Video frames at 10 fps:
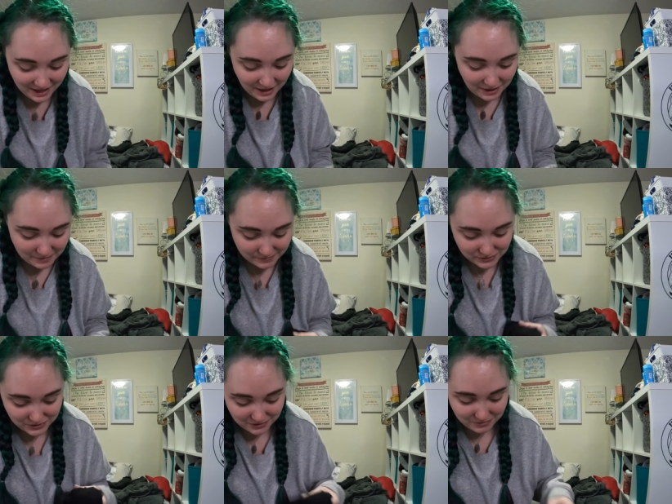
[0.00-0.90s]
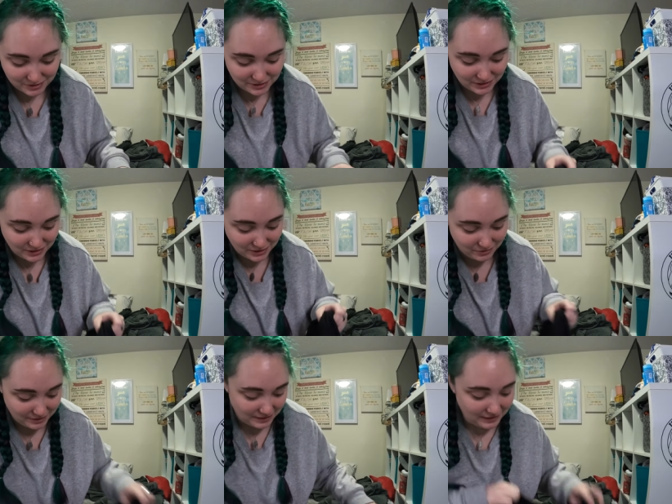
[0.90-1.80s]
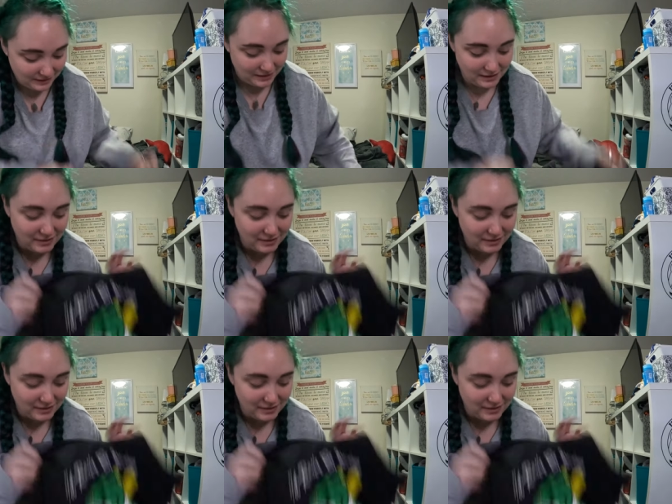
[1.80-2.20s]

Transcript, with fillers: Um, so we're just gonna go with the